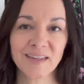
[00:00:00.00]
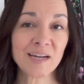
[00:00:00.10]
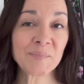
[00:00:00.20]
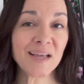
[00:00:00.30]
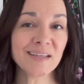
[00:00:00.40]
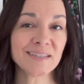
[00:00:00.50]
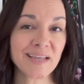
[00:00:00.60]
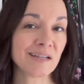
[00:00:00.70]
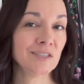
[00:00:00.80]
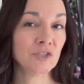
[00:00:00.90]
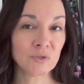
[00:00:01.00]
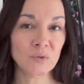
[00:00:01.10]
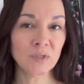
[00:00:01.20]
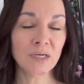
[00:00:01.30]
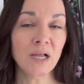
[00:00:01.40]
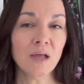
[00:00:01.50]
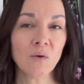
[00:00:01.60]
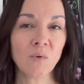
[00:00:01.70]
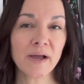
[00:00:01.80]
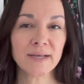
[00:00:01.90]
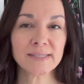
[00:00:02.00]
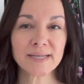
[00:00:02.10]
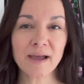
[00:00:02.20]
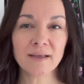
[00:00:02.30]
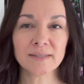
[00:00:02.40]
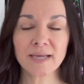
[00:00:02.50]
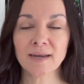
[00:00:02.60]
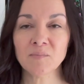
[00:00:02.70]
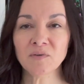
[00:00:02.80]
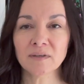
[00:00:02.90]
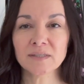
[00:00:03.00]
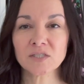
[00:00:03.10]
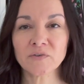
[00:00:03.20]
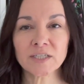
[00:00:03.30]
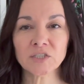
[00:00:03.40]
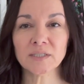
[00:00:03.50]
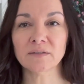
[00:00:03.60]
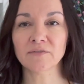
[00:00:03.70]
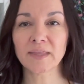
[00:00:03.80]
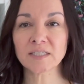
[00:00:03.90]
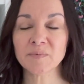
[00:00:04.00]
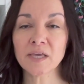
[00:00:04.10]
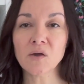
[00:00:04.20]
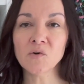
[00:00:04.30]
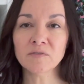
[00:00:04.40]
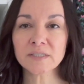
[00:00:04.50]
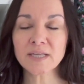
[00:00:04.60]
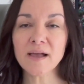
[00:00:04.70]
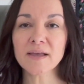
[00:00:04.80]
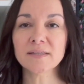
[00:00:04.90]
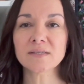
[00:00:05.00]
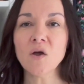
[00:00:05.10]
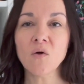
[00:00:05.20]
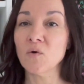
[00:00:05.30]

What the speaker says: And I'm not exactly sure why style is kind of moving in this direction of things being oversized,